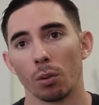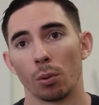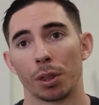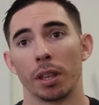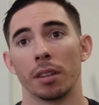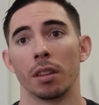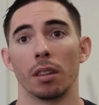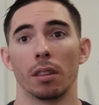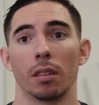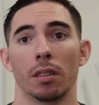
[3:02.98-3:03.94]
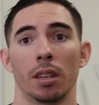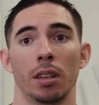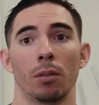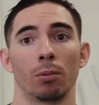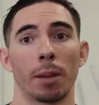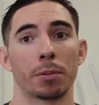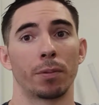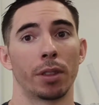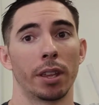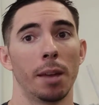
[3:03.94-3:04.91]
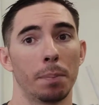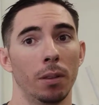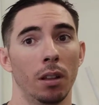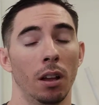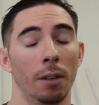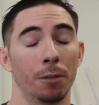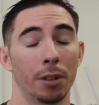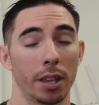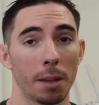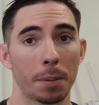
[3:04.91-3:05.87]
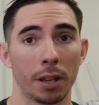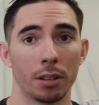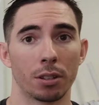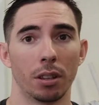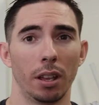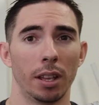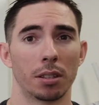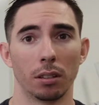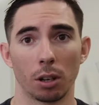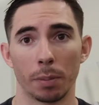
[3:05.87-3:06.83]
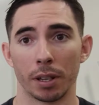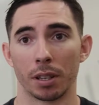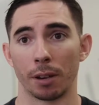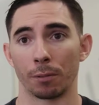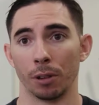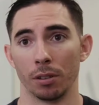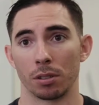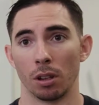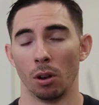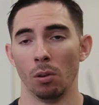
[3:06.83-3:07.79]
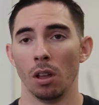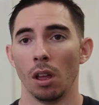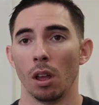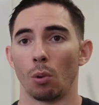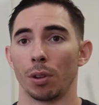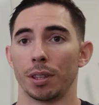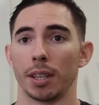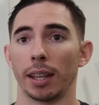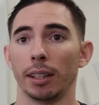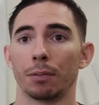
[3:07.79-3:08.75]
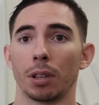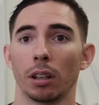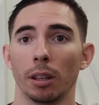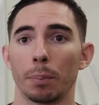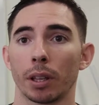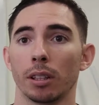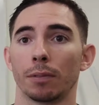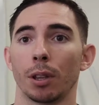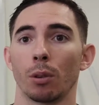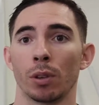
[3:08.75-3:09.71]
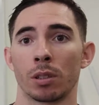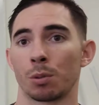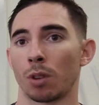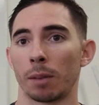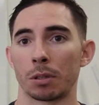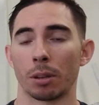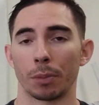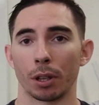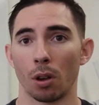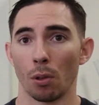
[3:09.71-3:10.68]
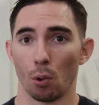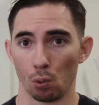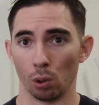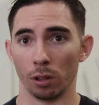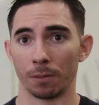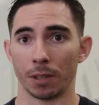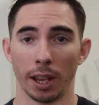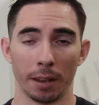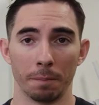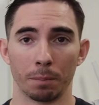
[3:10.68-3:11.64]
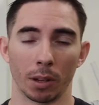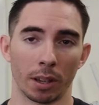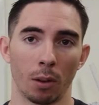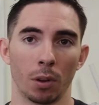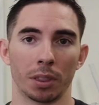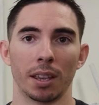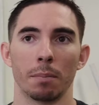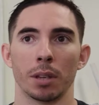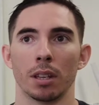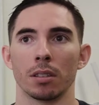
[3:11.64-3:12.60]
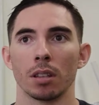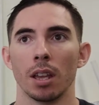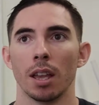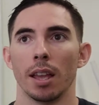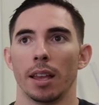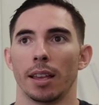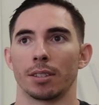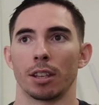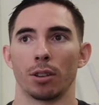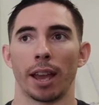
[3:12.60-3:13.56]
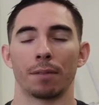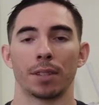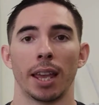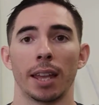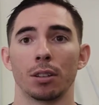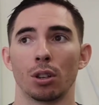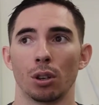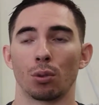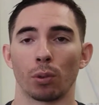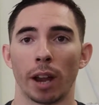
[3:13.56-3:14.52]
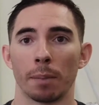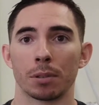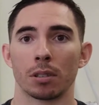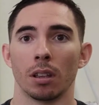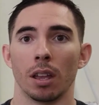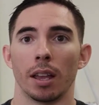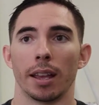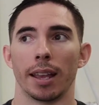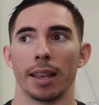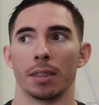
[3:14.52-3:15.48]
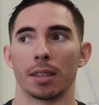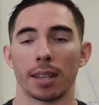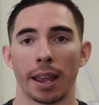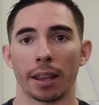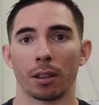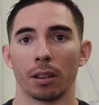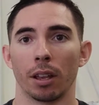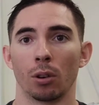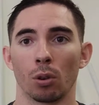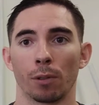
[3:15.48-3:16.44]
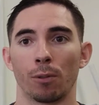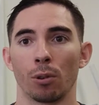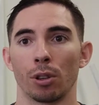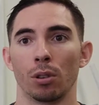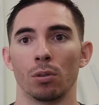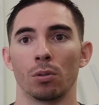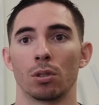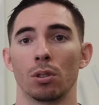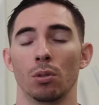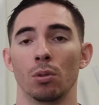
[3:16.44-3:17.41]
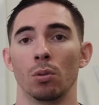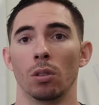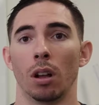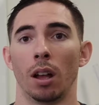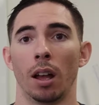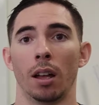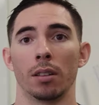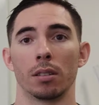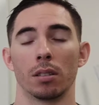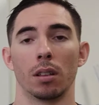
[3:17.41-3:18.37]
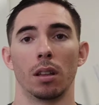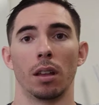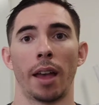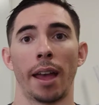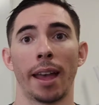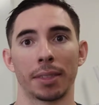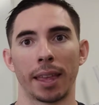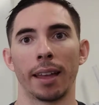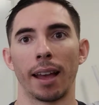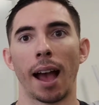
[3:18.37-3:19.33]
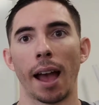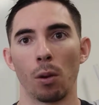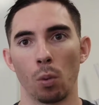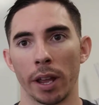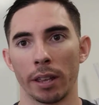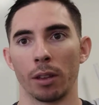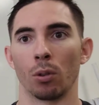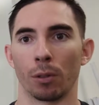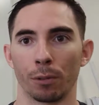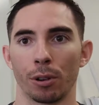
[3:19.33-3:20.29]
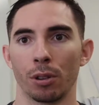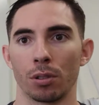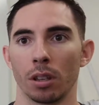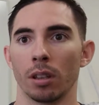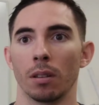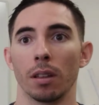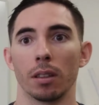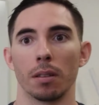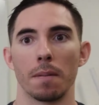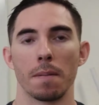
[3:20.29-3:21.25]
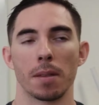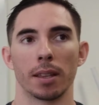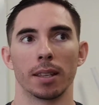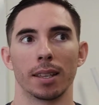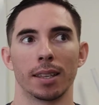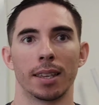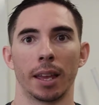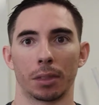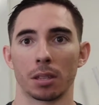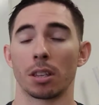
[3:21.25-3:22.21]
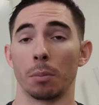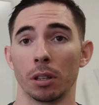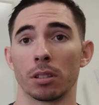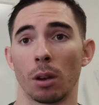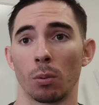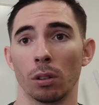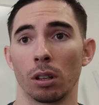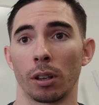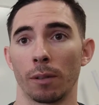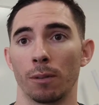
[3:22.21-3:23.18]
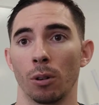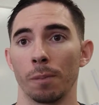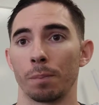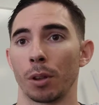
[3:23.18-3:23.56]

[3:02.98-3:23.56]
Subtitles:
Within the reps for the hip hinge, it's a little bit different. So with deadlift and Olympic lifting, we subscribe to something called the rule of 10. Okay, what that means is that you have 10 good reps in the tank in order for you to, at that high weight, in order for you to get the stimulus that we're looking for.